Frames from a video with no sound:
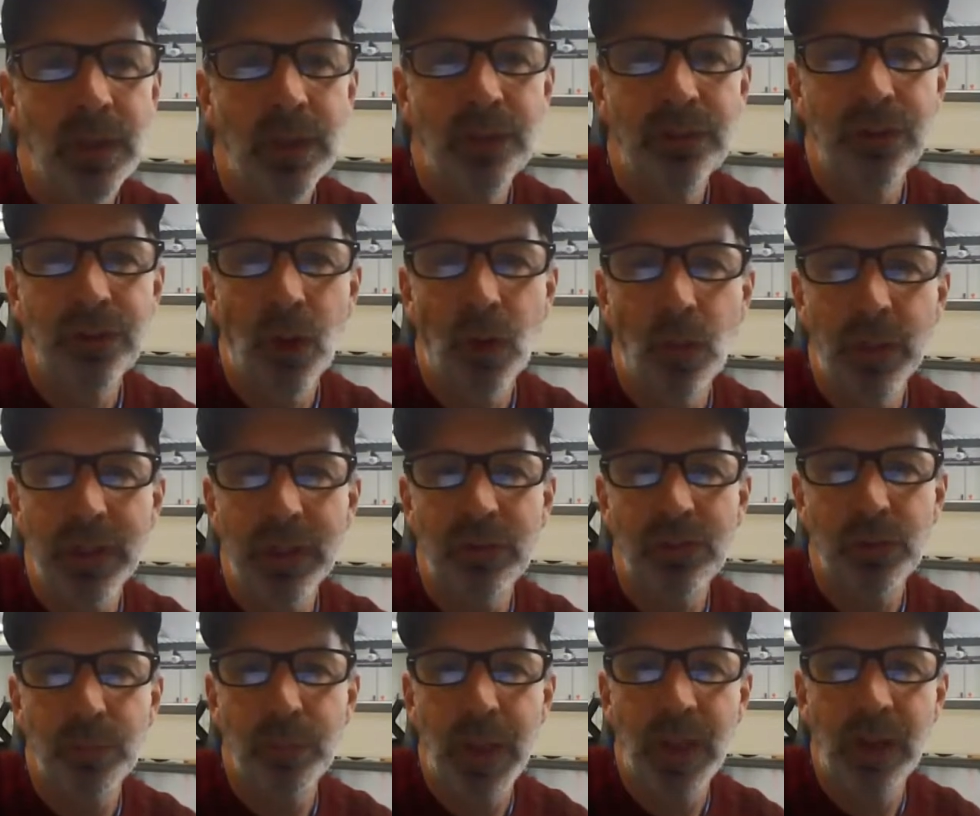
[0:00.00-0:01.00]
So we could
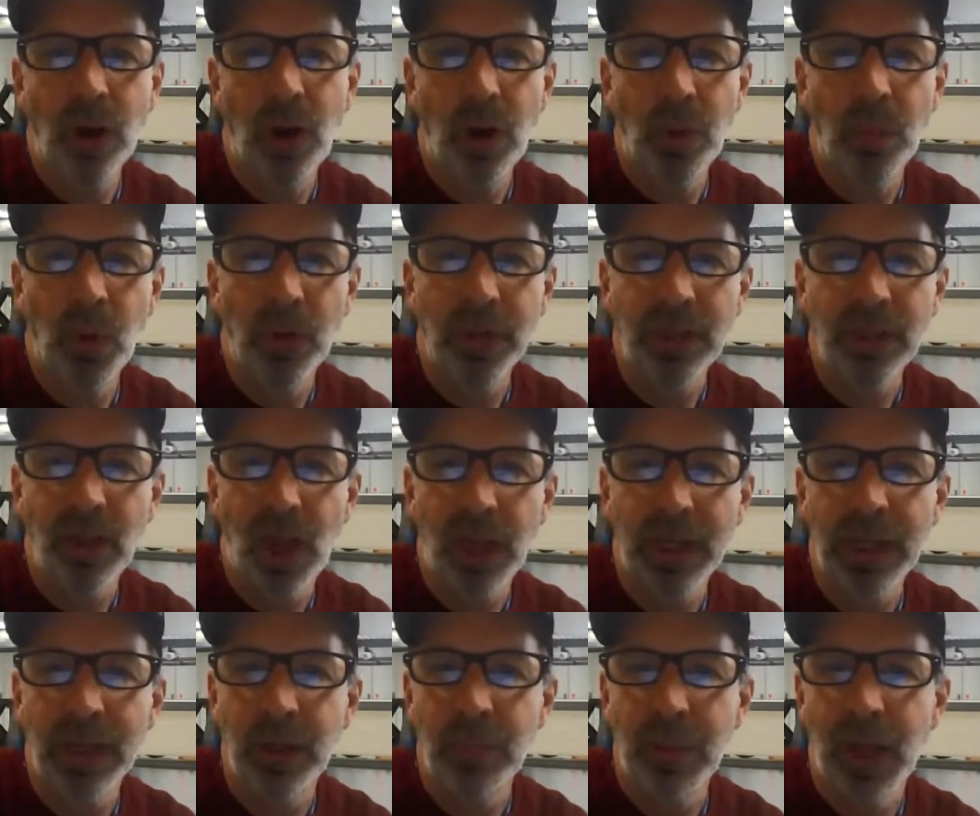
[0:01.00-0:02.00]
spend all morning
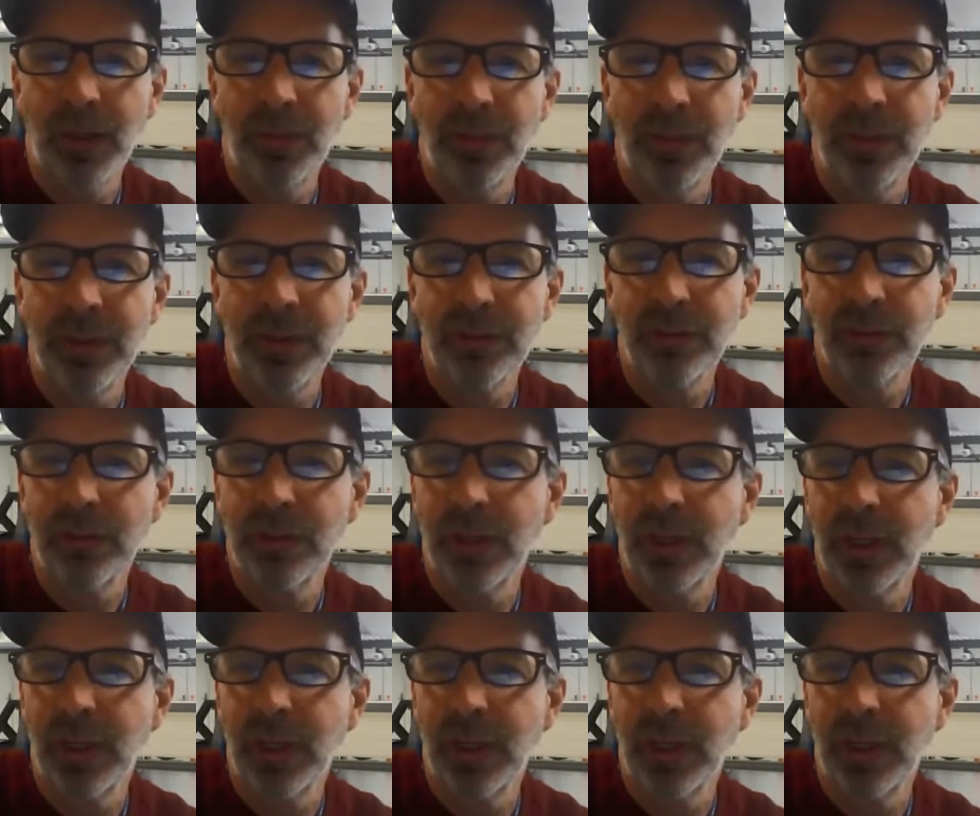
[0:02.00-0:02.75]
talking about this,